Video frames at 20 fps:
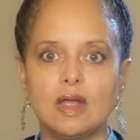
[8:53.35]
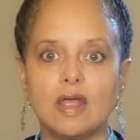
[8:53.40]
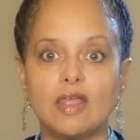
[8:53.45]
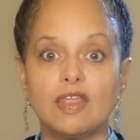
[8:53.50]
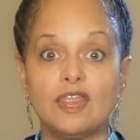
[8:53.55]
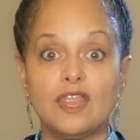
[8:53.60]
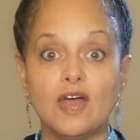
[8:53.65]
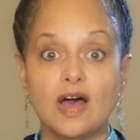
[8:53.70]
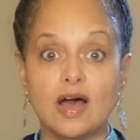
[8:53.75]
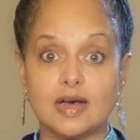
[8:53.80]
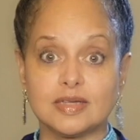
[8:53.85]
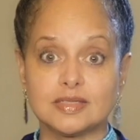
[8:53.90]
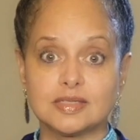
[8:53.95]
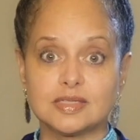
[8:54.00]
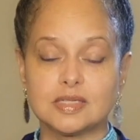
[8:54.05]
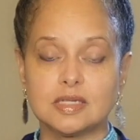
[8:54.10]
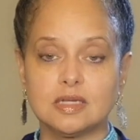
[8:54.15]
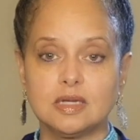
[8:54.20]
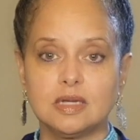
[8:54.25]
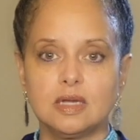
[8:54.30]

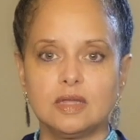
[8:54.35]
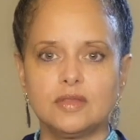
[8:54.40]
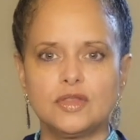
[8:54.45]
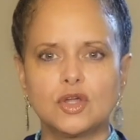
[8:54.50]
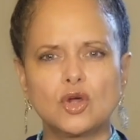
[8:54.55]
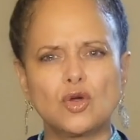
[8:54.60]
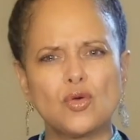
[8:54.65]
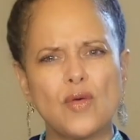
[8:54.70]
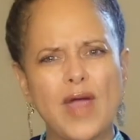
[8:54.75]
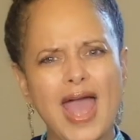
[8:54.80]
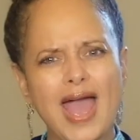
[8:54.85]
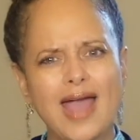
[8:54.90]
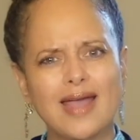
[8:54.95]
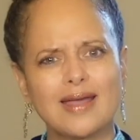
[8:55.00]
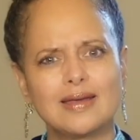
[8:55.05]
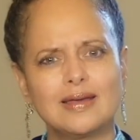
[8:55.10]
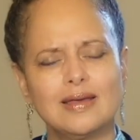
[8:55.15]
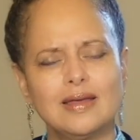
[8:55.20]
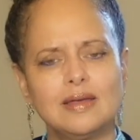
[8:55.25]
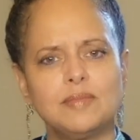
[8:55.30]
Thus, the
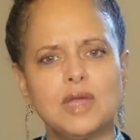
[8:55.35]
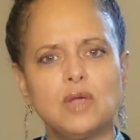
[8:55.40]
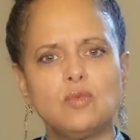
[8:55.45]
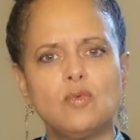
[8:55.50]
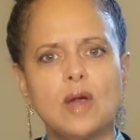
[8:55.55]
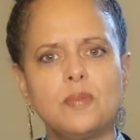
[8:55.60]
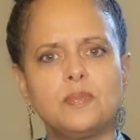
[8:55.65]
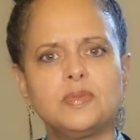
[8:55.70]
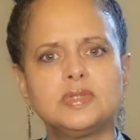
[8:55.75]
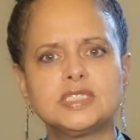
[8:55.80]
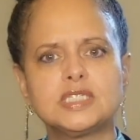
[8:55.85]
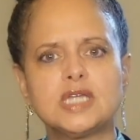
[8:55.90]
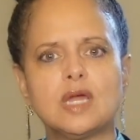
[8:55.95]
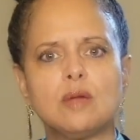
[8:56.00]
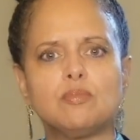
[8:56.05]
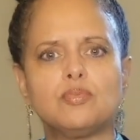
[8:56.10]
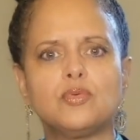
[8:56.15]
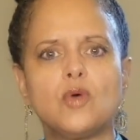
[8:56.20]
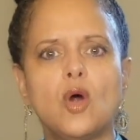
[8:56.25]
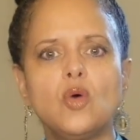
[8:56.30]
crack may
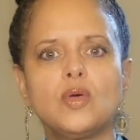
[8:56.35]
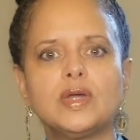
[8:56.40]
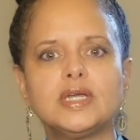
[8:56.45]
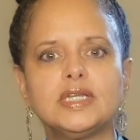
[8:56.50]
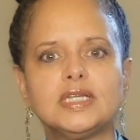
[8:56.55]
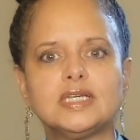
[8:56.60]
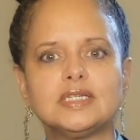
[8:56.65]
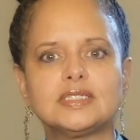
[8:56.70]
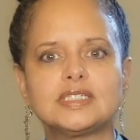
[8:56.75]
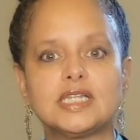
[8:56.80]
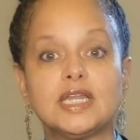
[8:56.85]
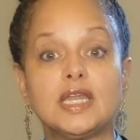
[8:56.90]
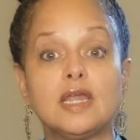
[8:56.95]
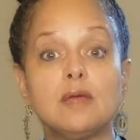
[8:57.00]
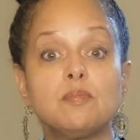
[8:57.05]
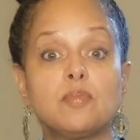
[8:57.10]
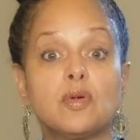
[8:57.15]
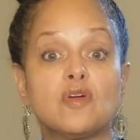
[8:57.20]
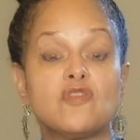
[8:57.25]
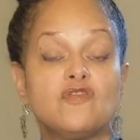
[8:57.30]
represent brokenness and
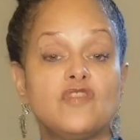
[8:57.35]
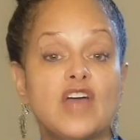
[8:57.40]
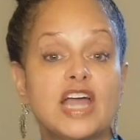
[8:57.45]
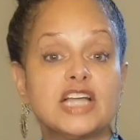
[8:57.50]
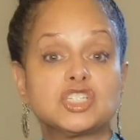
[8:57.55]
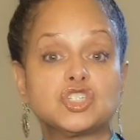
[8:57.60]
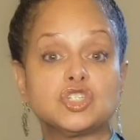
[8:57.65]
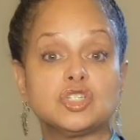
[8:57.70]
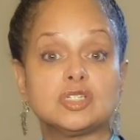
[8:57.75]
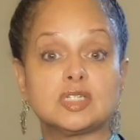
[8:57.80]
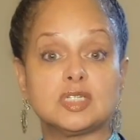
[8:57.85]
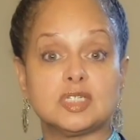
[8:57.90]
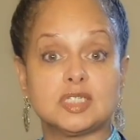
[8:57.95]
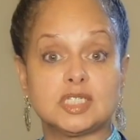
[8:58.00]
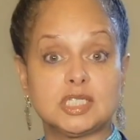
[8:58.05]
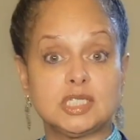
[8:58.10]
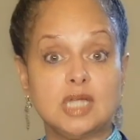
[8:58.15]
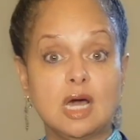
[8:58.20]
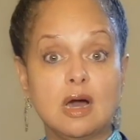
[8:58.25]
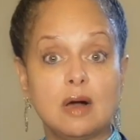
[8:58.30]
imperfection to
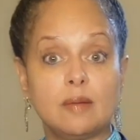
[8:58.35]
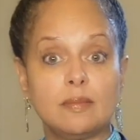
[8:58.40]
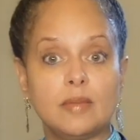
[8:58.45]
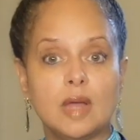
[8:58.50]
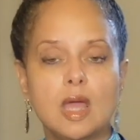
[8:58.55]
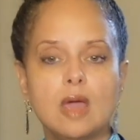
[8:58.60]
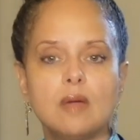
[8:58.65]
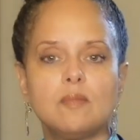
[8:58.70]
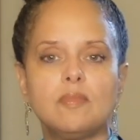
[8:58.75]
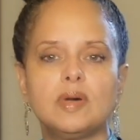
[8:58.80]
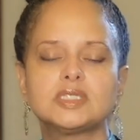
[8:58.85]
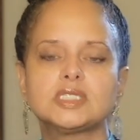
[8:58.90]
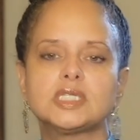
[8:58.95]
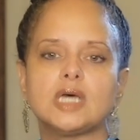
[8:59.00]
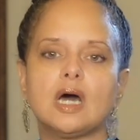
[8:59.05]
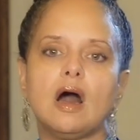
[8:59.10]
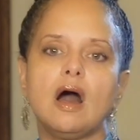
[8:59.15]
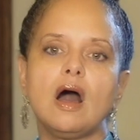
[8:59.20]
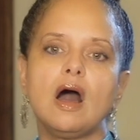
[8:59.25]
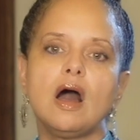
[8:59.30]
some, but
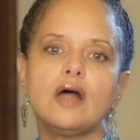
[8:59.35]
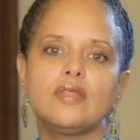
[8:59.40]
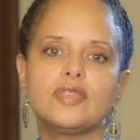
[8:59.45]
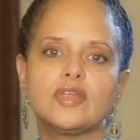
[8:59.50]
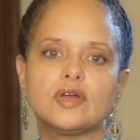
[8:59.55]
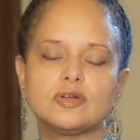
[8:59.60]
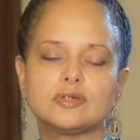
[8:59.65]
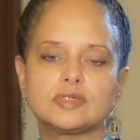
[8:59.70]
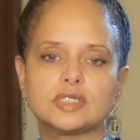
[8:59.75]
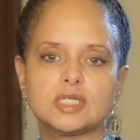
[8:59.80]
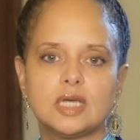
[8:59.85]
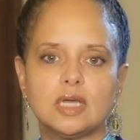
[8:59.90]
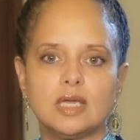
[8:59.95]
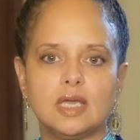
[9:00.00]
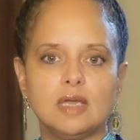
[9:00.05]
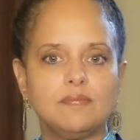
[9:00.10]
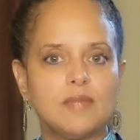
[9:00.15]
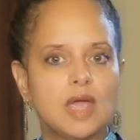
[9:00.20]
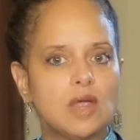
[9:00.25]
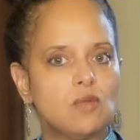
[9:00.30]
to others,
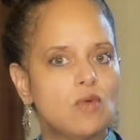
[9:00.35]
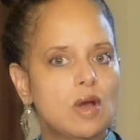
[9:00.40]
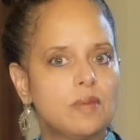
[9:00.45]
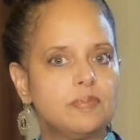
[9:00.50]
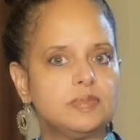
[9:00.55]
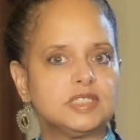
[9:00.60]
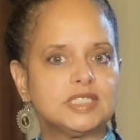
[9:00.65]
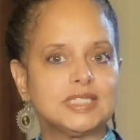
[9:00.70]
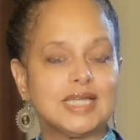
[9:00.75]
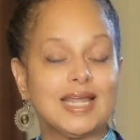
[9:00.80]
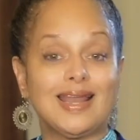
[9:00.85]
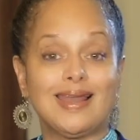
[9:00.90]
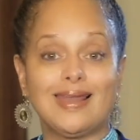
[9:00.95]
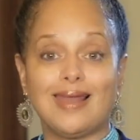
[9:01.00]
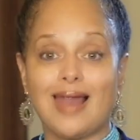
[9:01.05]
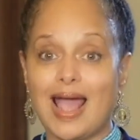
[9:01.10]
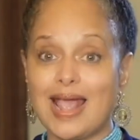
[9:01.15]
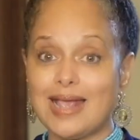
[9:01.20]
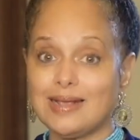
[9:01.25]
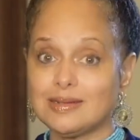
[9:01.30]
it may represent
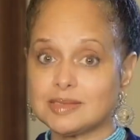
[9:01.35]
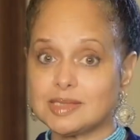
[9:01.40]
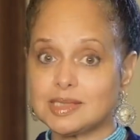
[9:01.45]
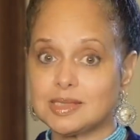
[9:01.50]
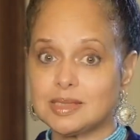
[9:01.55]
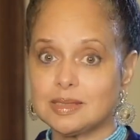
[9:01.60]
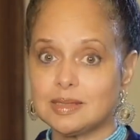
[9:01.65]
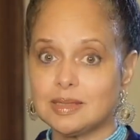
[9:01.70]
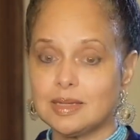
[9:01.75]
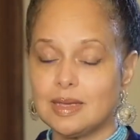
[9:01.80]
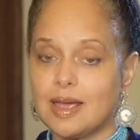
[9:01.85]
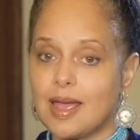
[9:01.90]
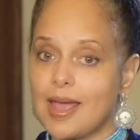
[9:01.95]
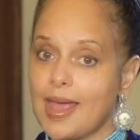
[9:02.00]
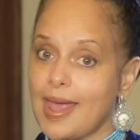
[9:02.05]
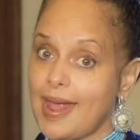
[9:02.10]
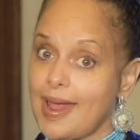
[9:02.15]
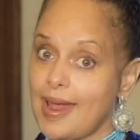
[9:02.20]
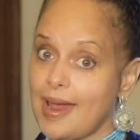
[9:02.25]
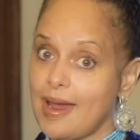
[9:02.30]
light
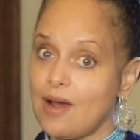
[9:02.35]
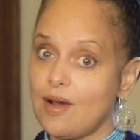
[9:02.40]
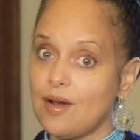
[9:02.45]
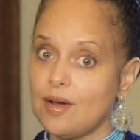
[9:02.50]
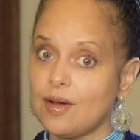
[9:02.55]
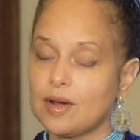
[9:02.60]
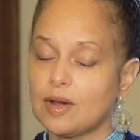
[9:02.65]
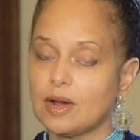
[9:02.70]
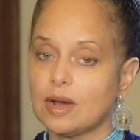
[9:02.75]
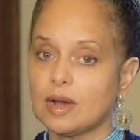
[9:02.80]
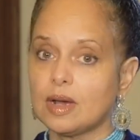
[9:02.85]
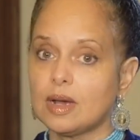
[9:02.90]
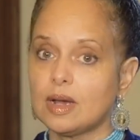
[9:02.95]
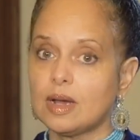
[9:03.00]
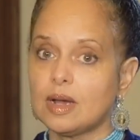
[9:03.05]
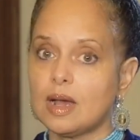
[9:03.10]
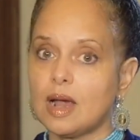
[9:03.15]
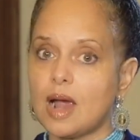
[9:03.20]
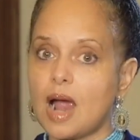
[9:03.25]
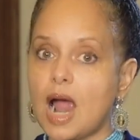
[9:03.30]
air,
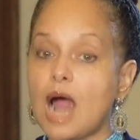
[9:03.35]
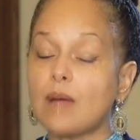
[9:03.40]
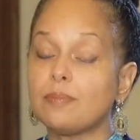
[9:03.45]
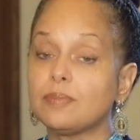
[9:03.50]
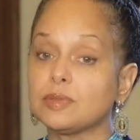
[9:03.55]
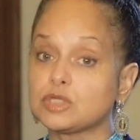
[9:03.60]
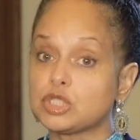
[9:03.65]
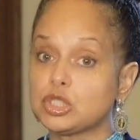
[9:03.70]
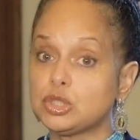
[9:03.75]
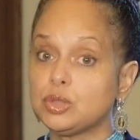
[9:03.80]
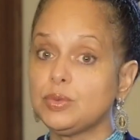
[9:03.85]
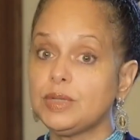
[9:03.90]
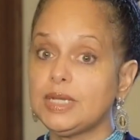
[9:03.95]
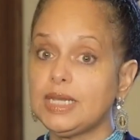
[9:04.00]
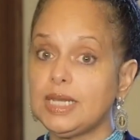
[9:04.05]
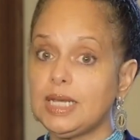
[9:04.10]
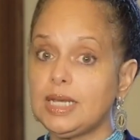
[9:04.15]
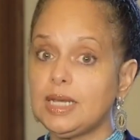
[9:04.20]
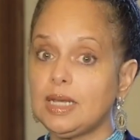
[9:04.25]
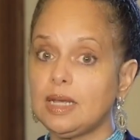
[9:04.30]

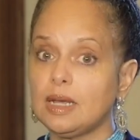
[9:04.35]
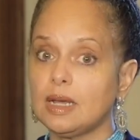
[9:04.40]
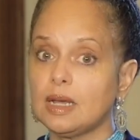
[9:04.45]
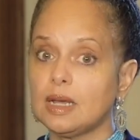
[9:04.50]
opportunity,